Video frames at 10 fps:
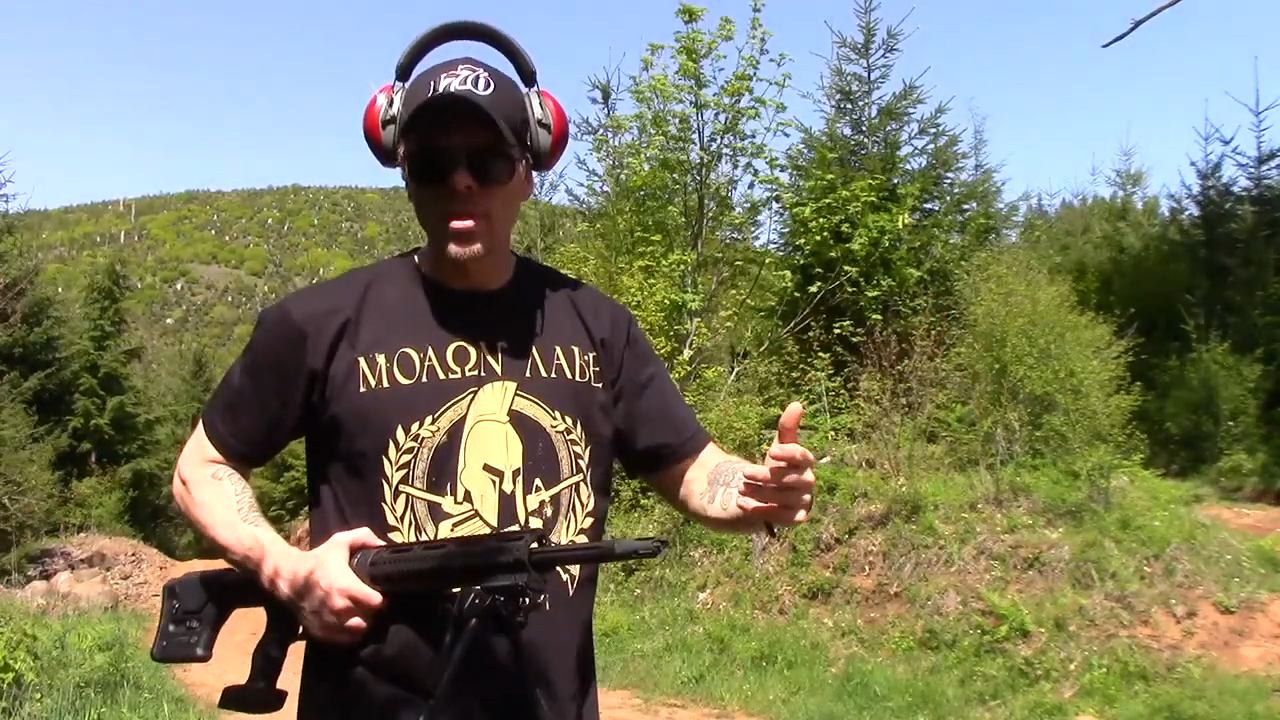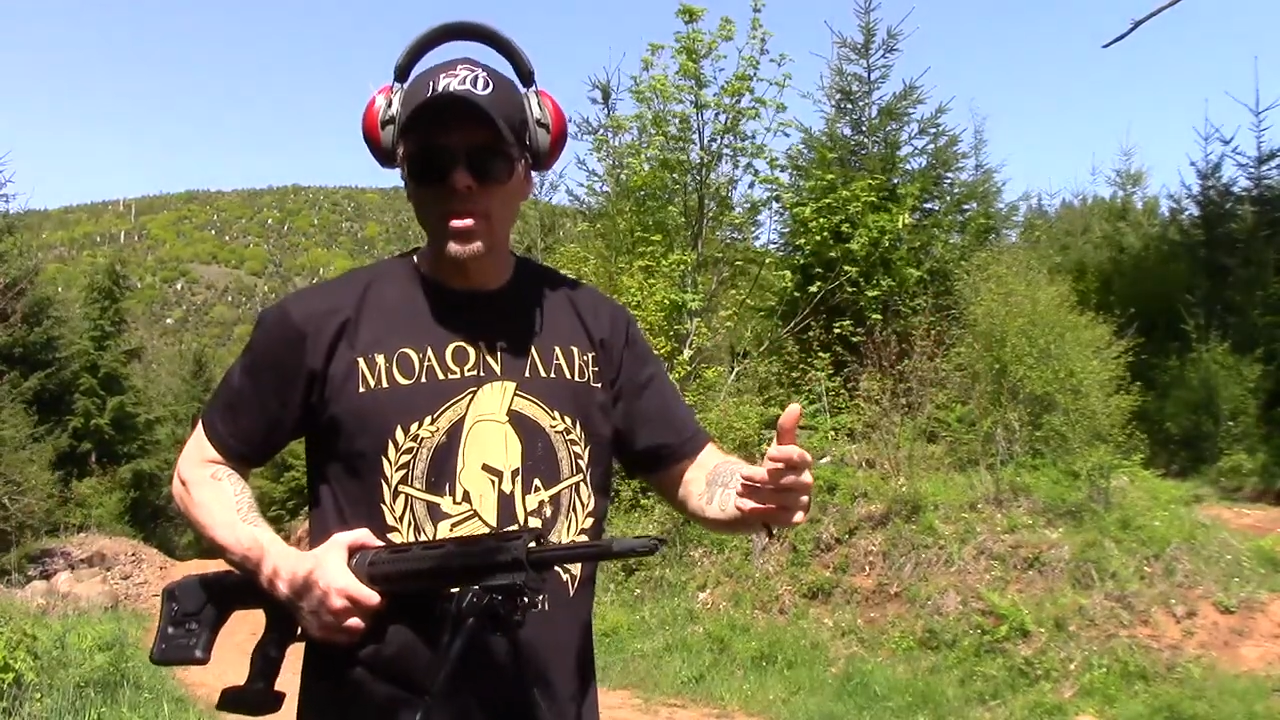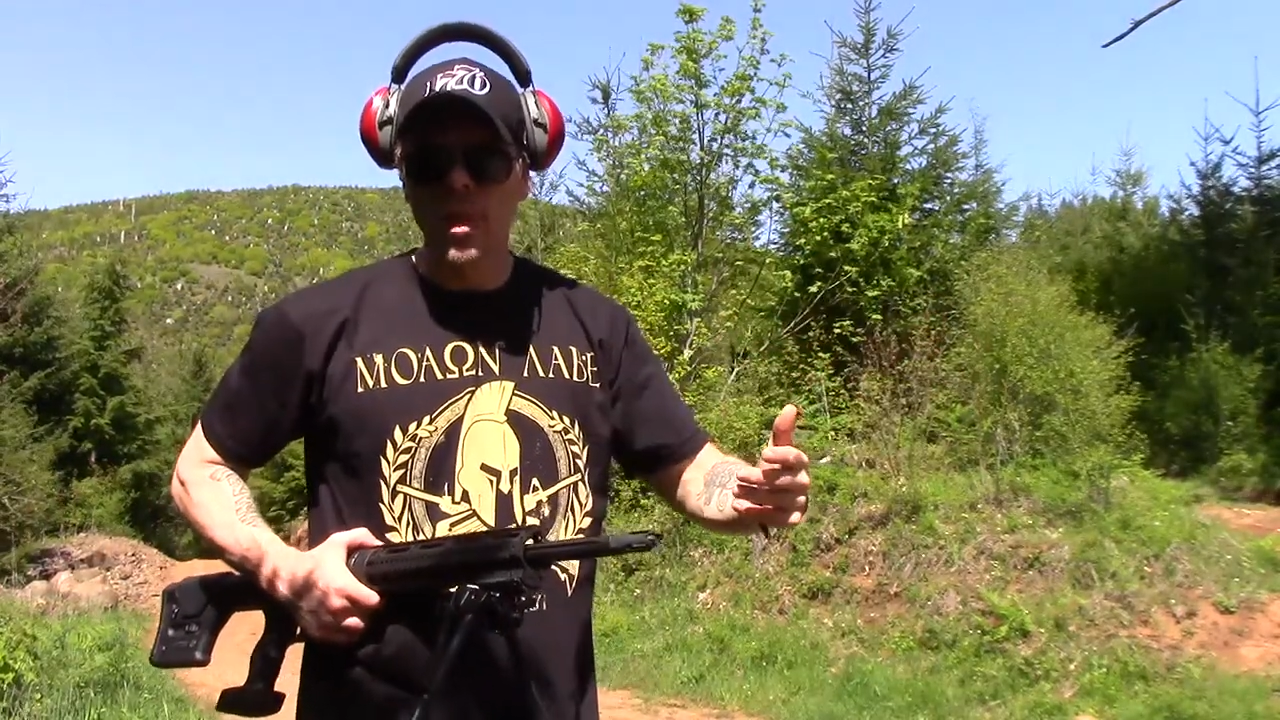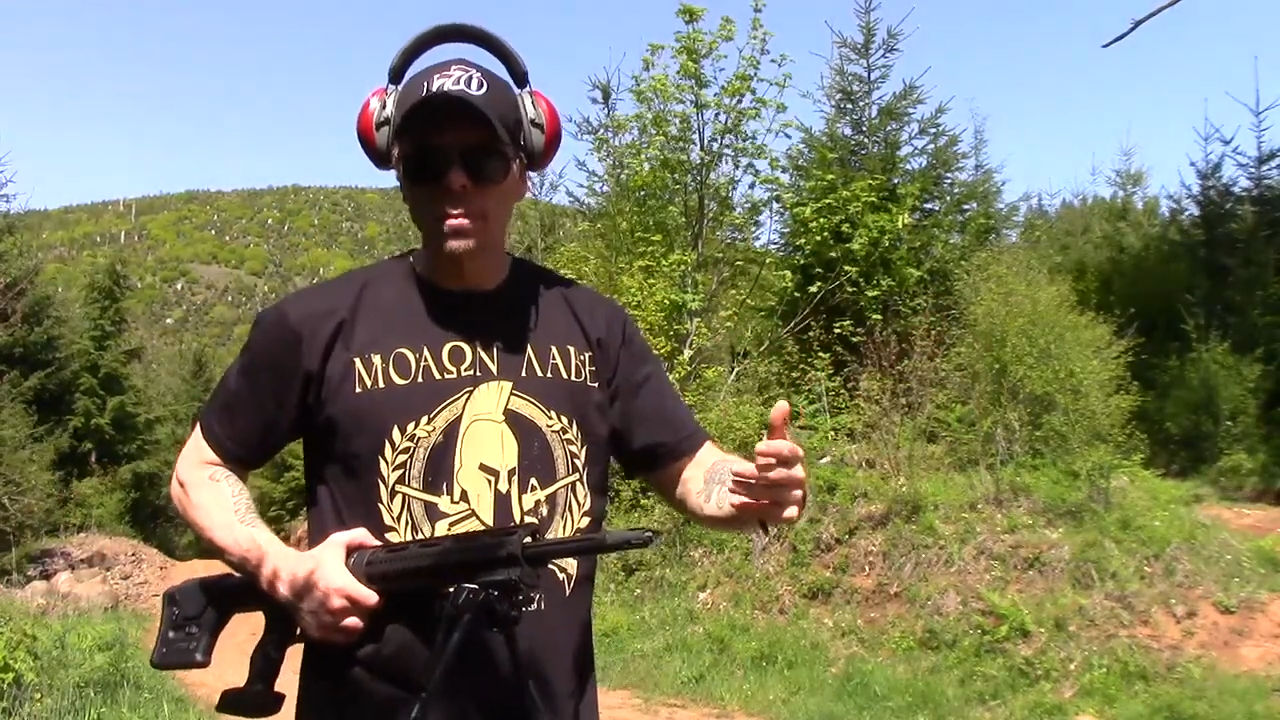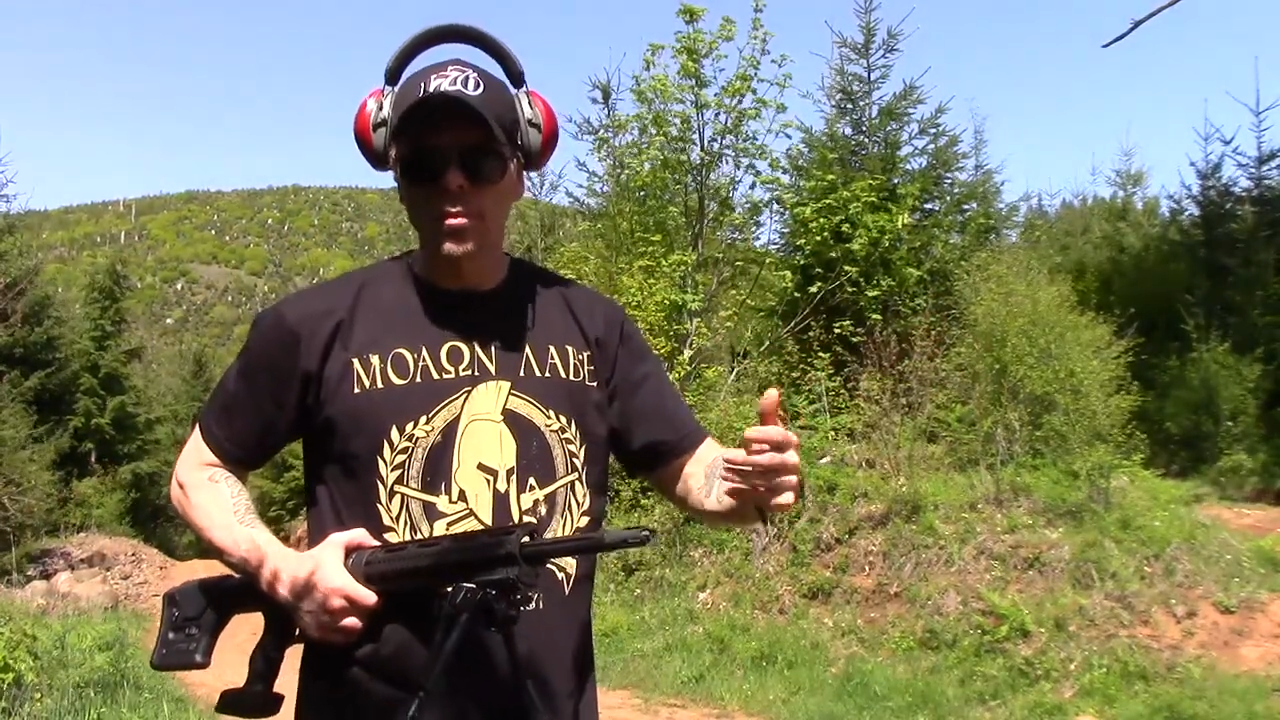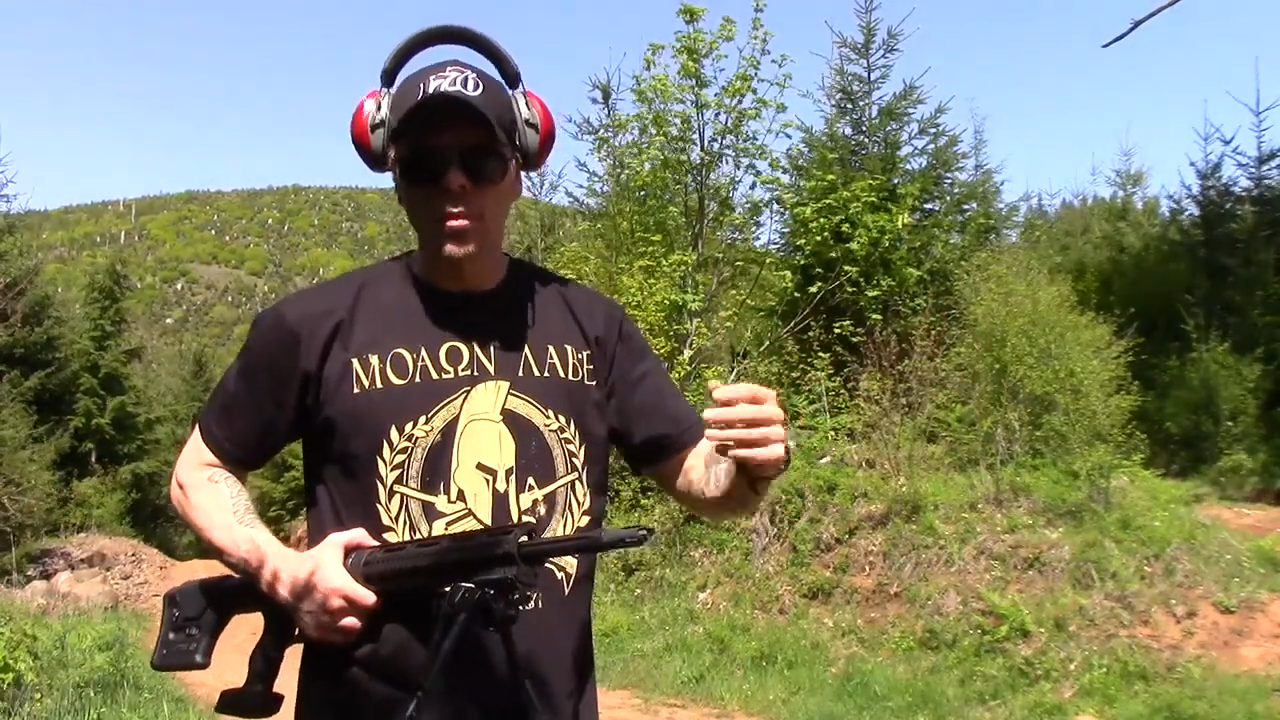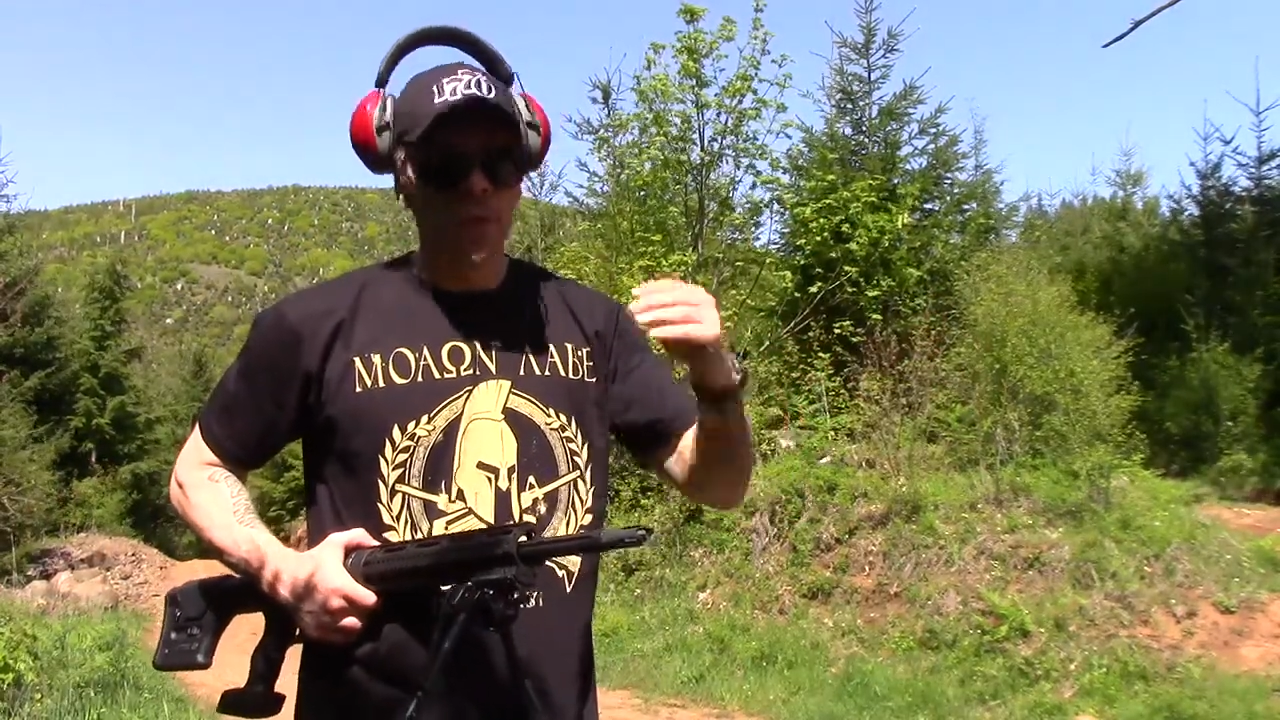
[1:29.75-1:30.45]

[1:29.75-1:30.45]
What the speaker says: sniper